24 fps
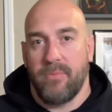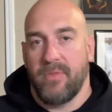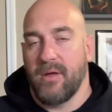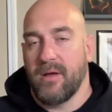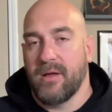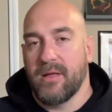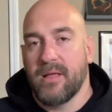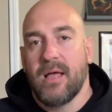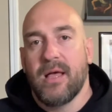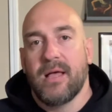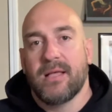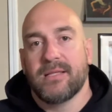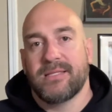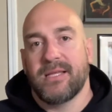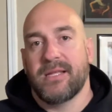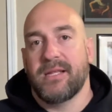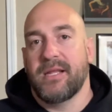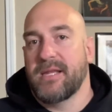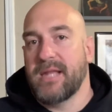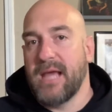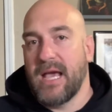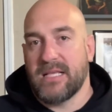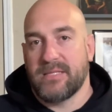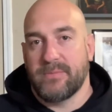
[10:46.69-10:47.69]
They'll send you
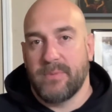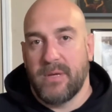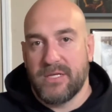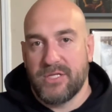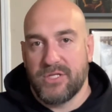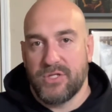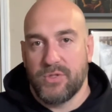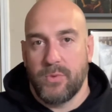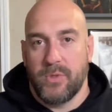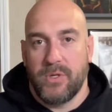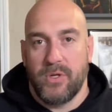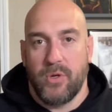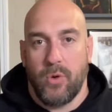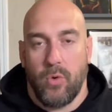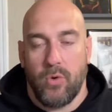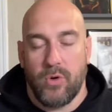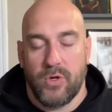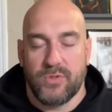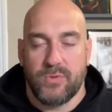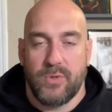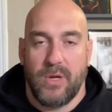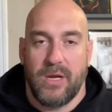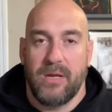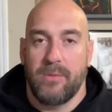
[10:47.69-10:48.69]
a text message when your
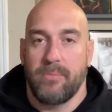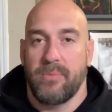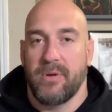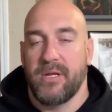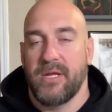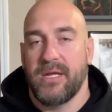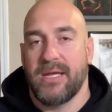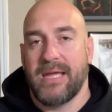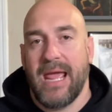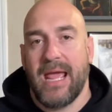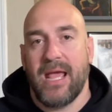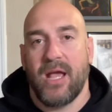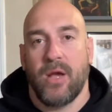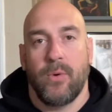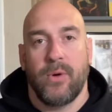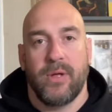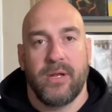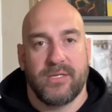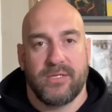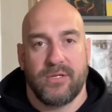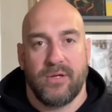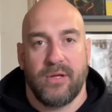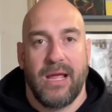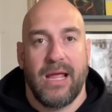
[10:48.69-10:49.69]
order's ready, but you can't go in
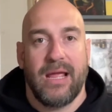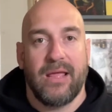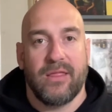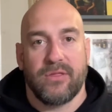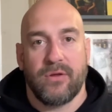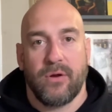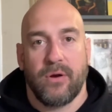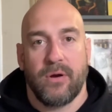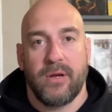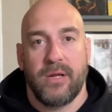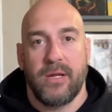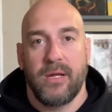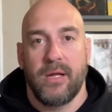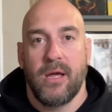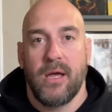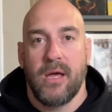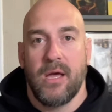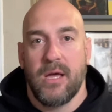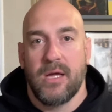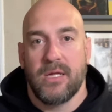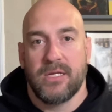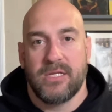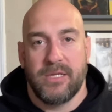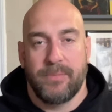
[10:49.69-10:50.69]
until 8:30
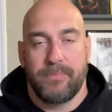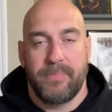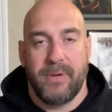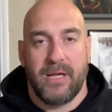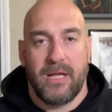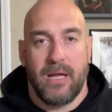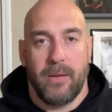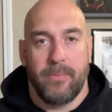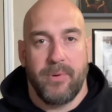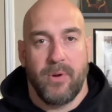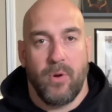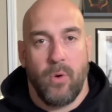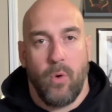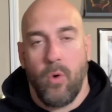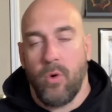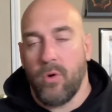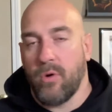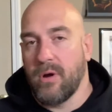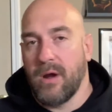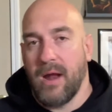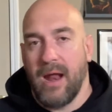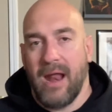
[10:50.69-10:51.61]
to pick up your order.